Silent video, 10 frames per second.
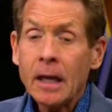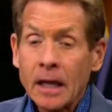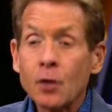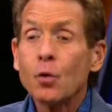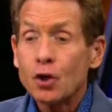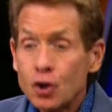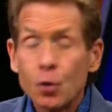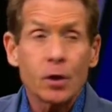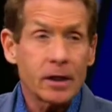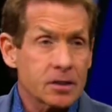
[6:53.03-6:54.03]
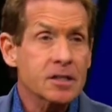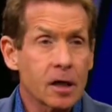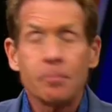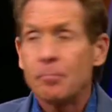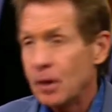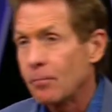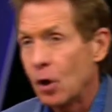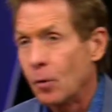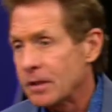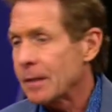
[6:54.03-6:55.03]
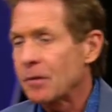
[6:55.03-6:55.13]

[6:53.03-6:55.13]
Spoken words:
He would do it in some big moments.